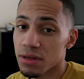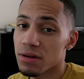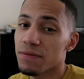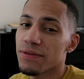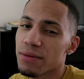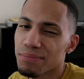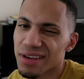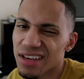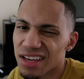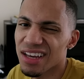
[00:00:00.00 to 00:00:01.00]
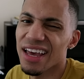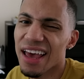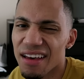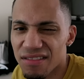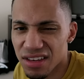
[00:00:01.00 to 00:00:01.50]
You gonna feel big and
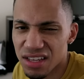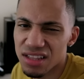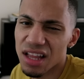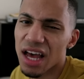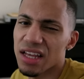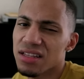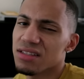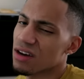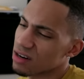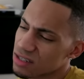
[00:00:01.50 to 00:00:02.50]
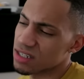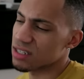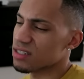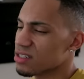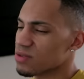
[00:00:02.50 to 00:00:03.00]
heavy and like
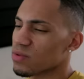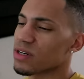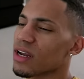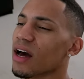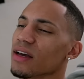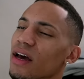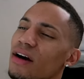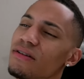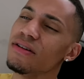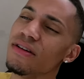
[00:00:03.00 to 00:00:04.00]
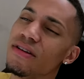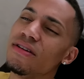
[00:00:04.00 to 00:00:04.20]
lethargic and just wanna knock out.